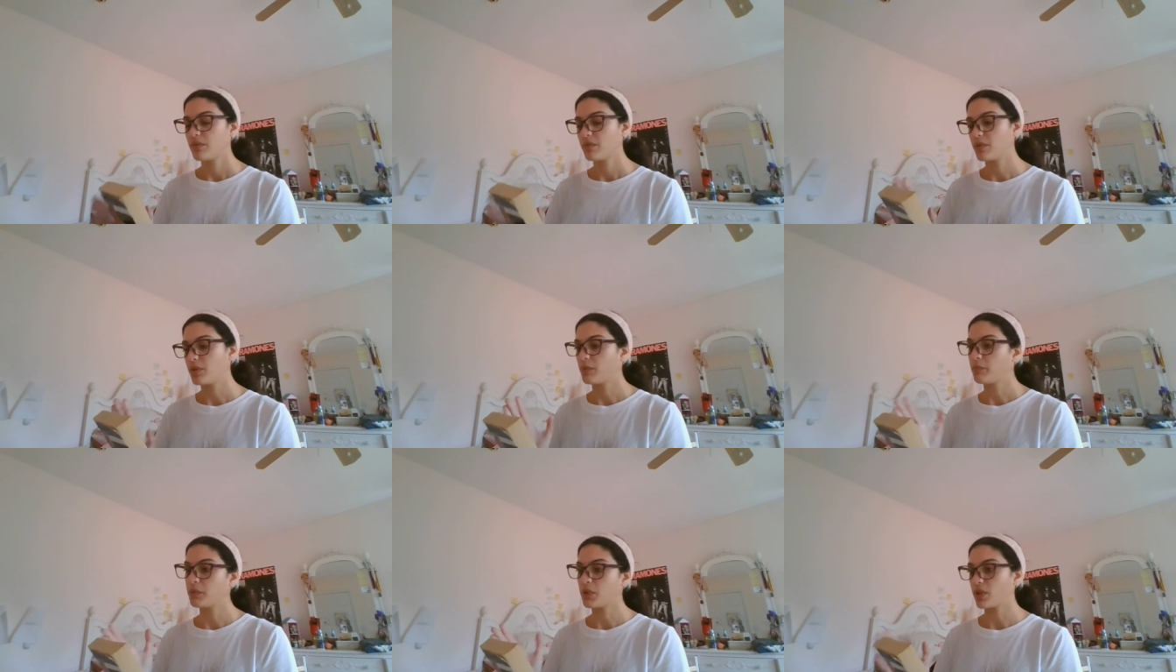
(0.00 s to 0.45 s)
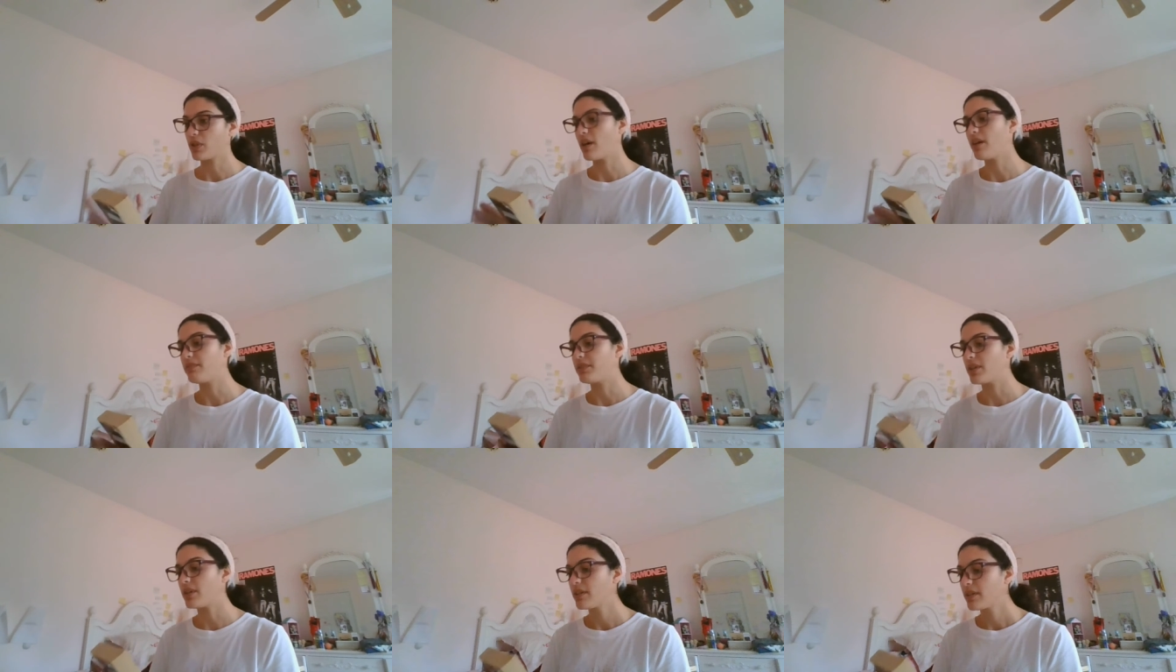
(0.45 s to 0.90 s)
well, book
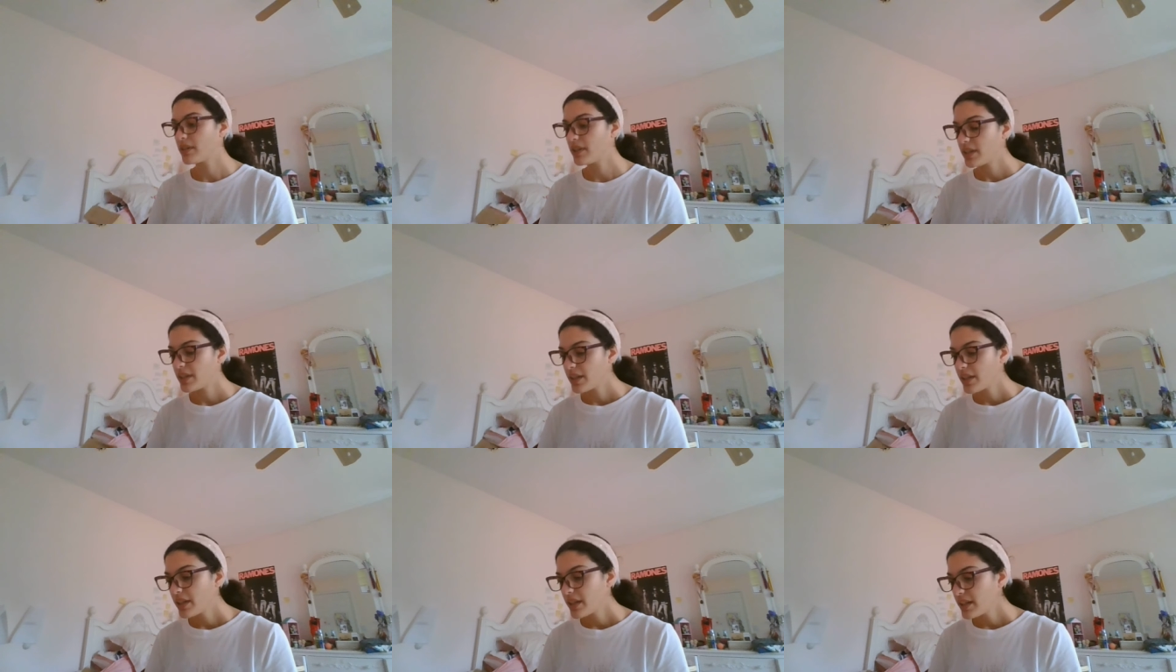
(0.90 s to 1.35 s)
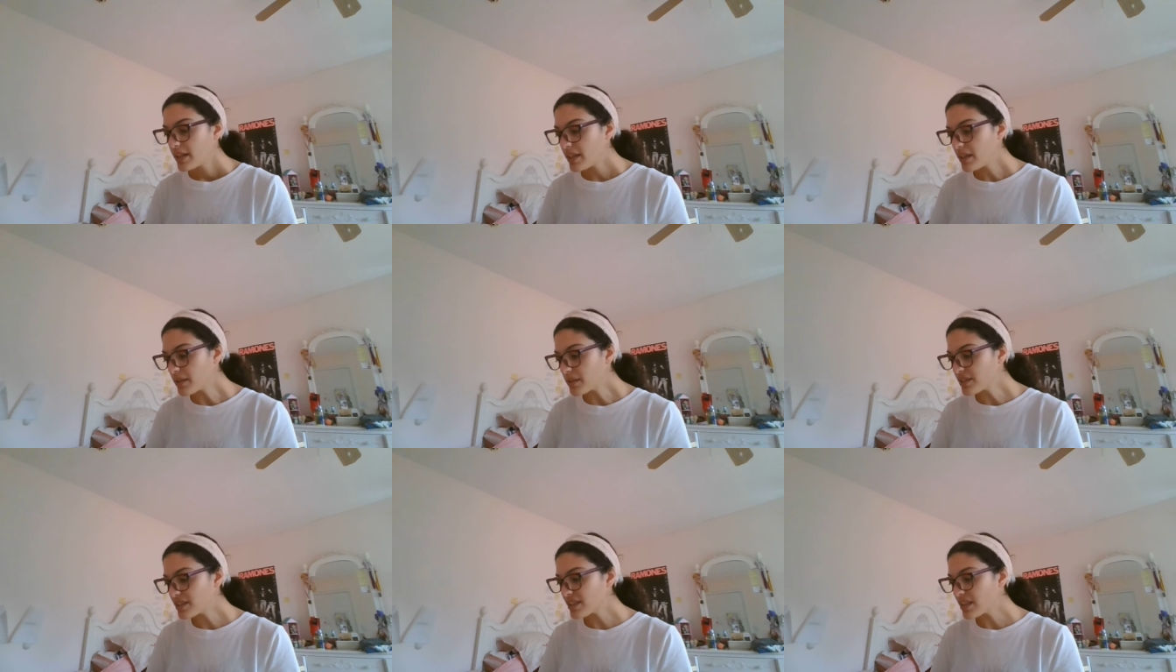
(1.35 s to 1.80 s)
cover.
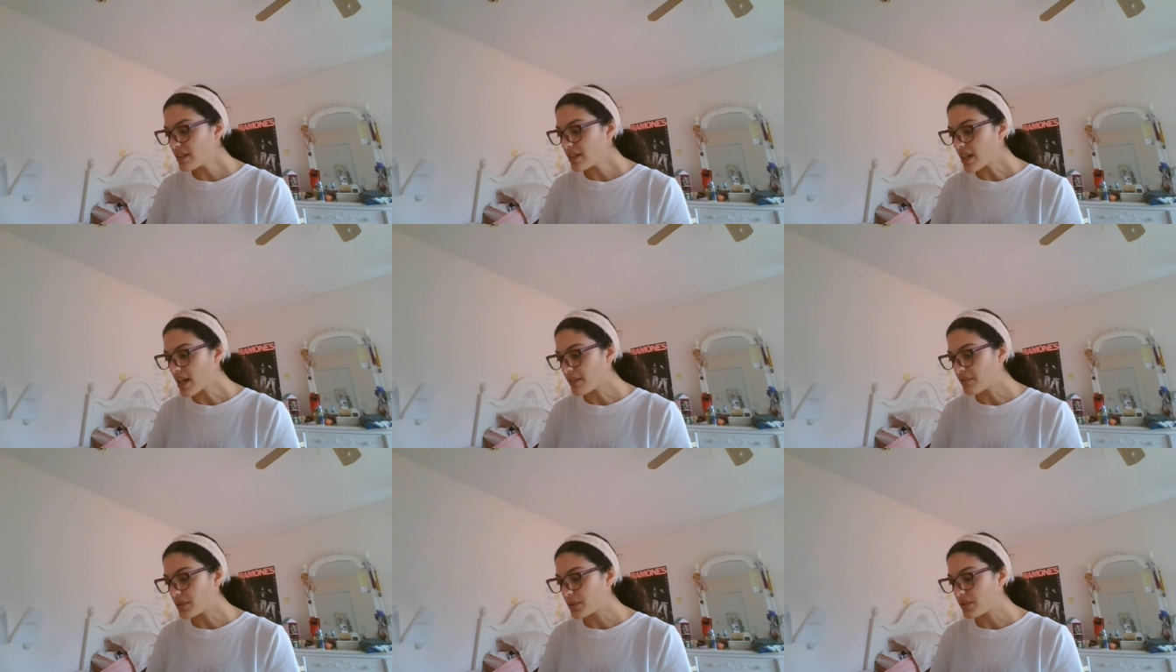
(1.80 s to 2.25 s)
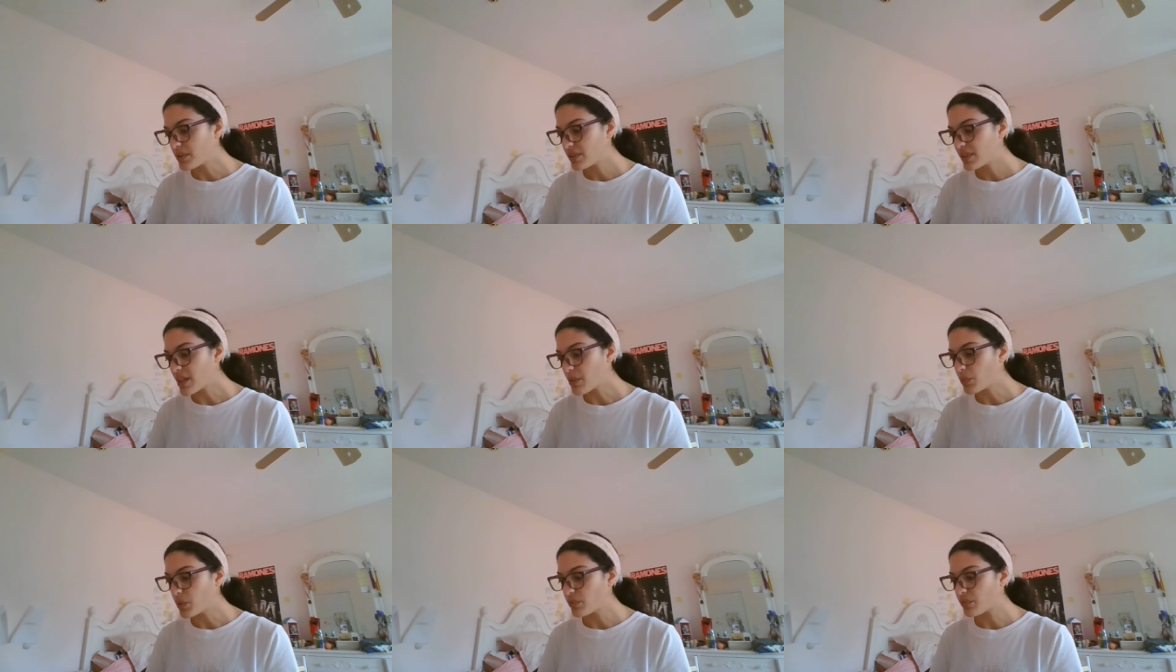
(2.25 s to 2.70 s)
Here is the
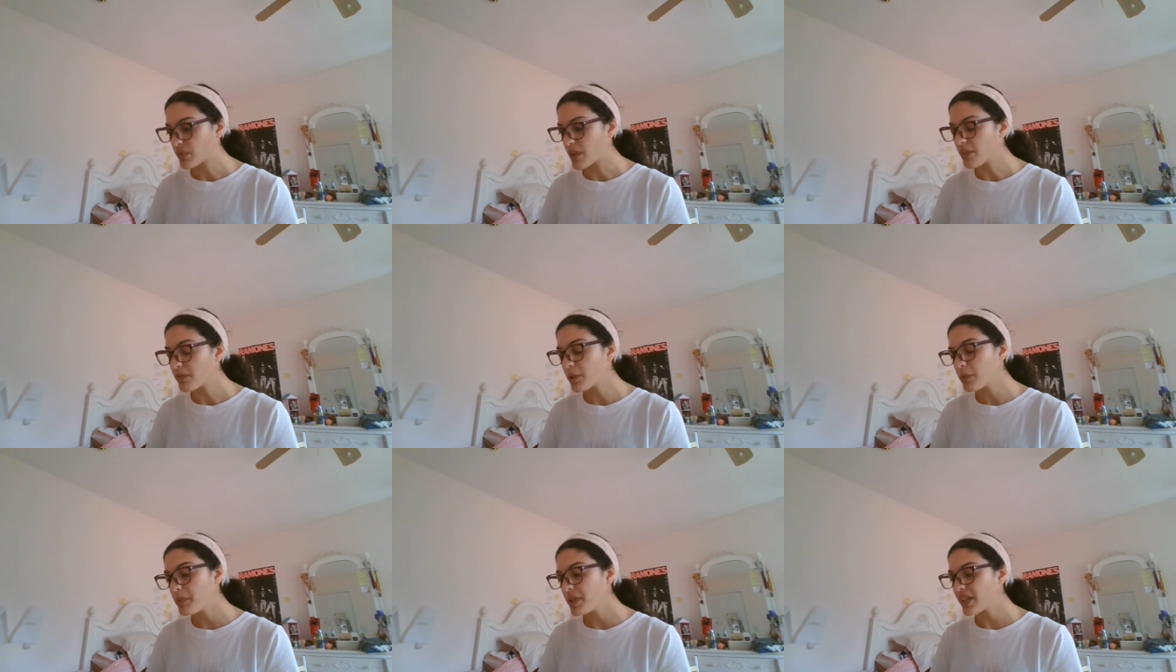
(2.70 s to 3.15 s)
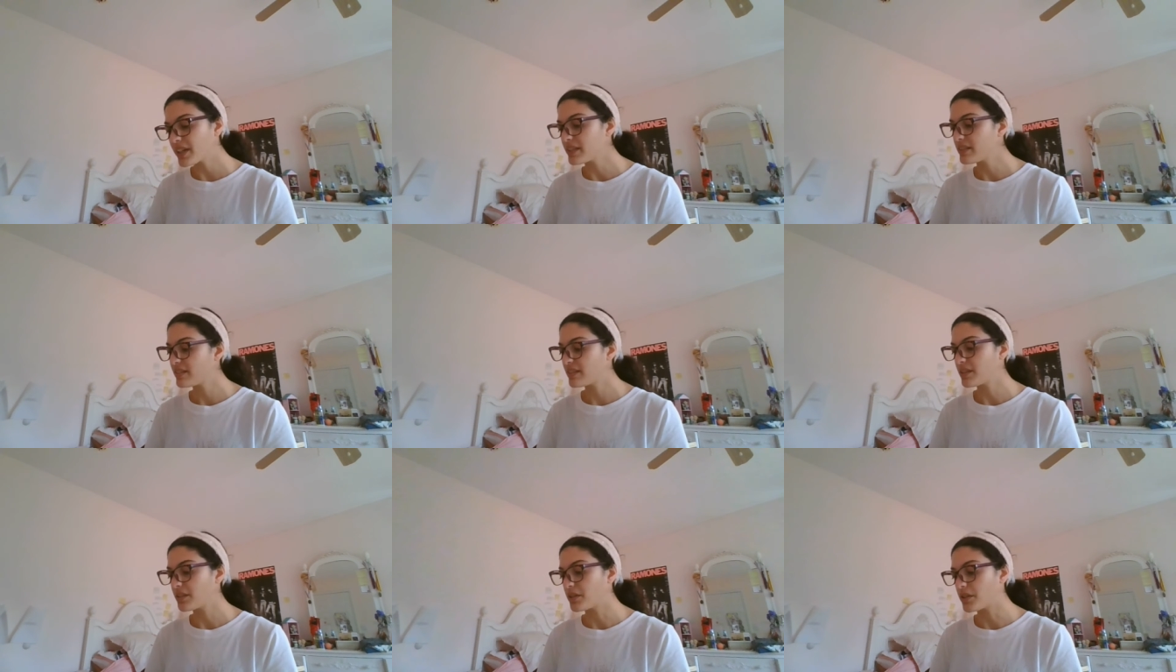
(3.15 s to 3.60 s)
novel that will forever be
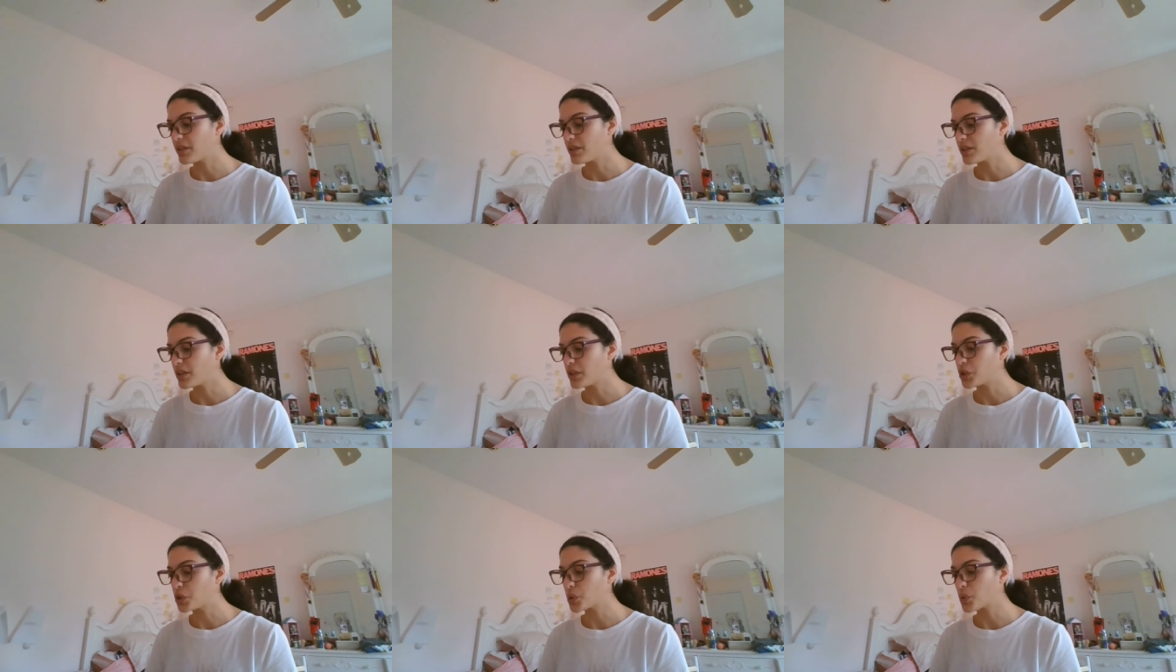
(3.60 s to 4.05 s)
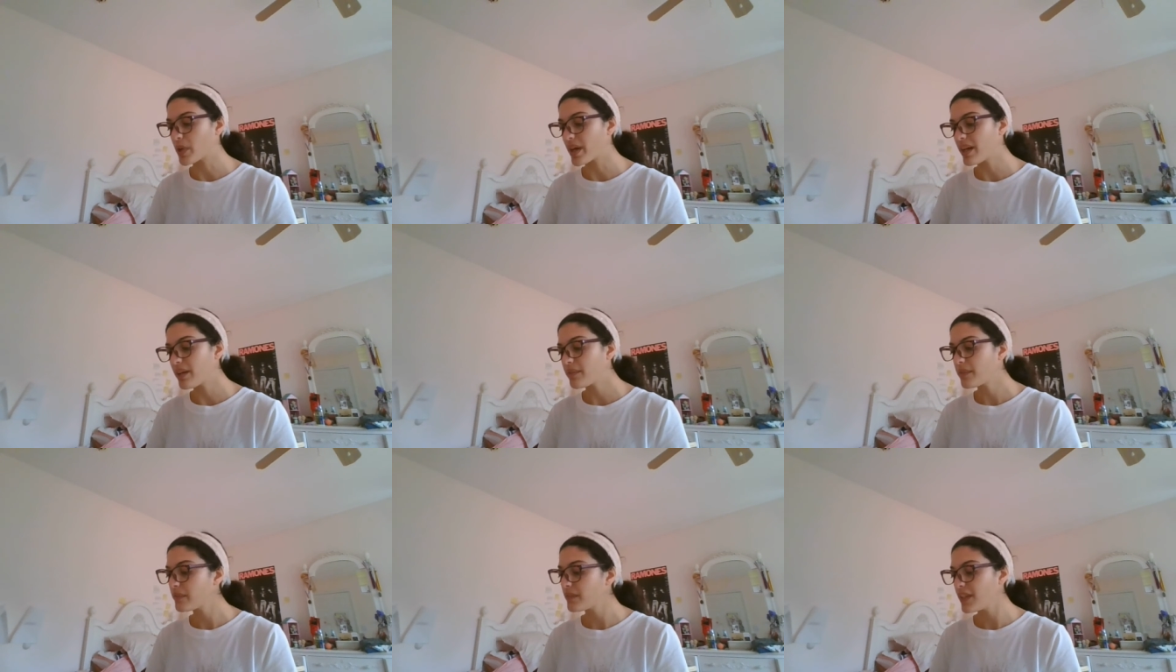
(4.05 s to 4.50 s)
considered a
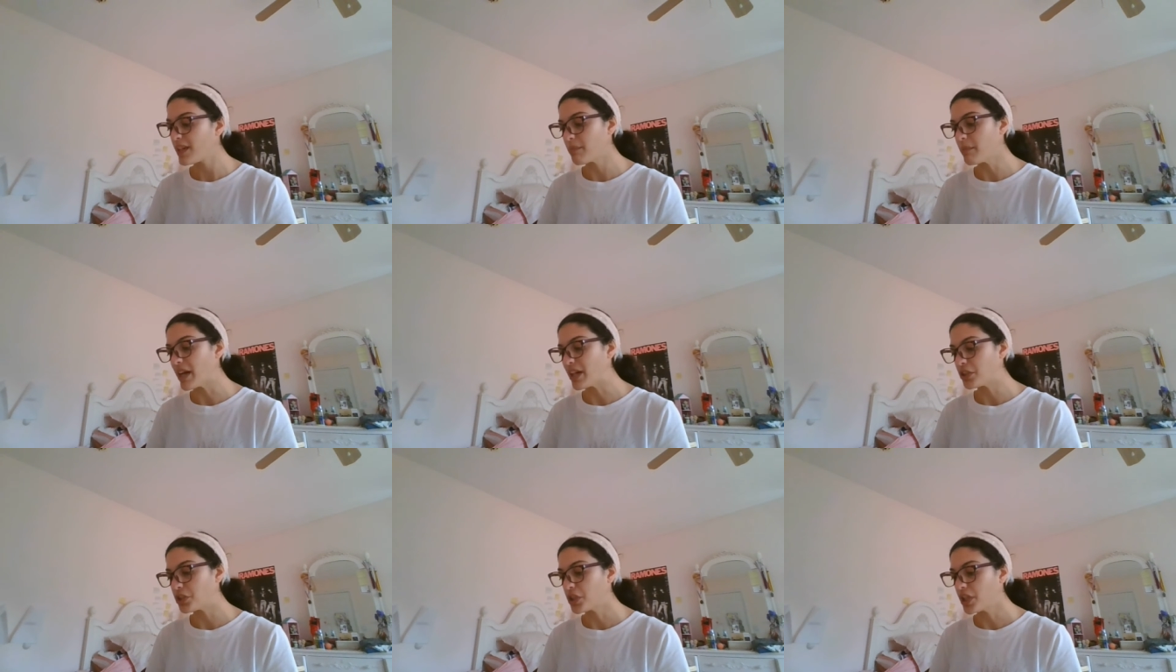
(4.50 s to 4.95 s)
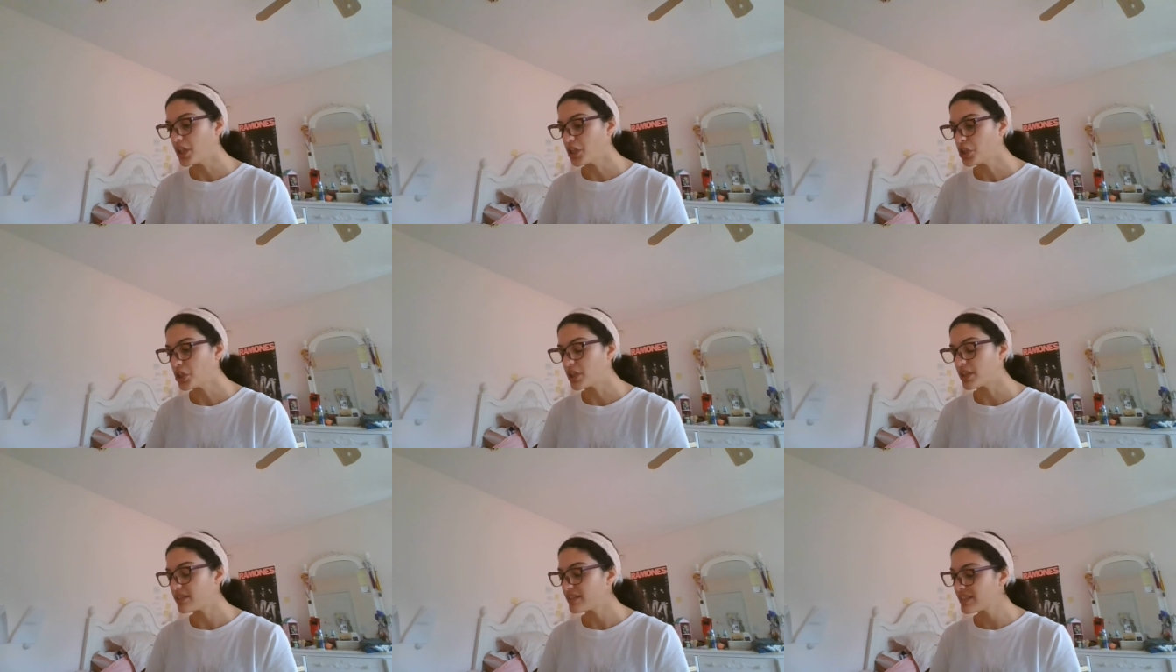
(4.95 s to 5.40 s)
triumph of the
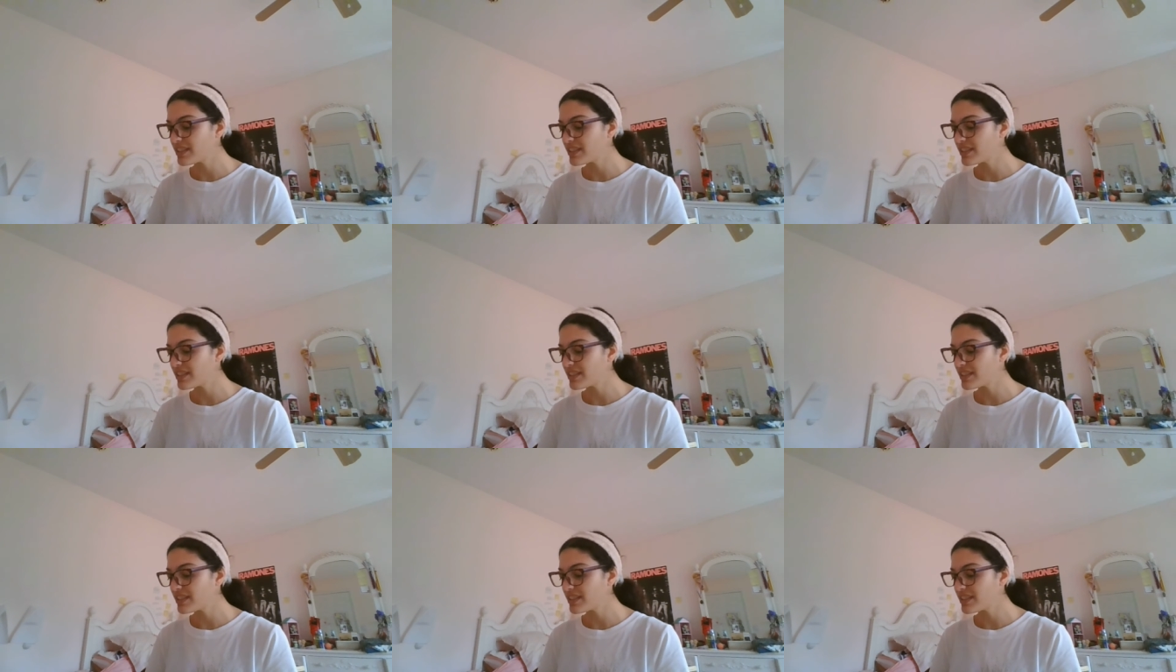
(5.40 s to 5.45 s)
imagination.